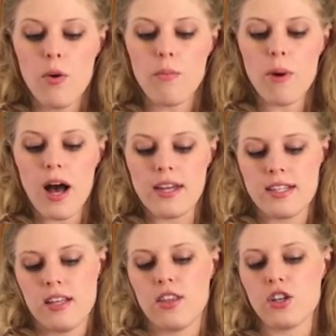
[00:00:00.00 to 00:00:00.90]

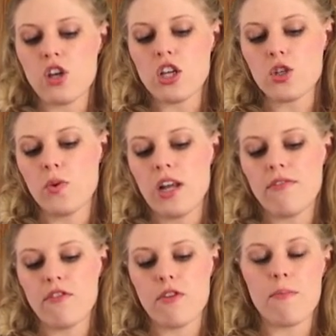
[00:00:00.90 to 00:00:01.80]
but there's also
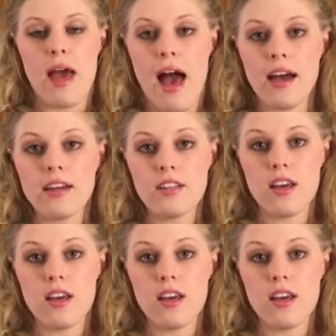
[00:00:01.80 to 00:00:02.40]
enough of the bag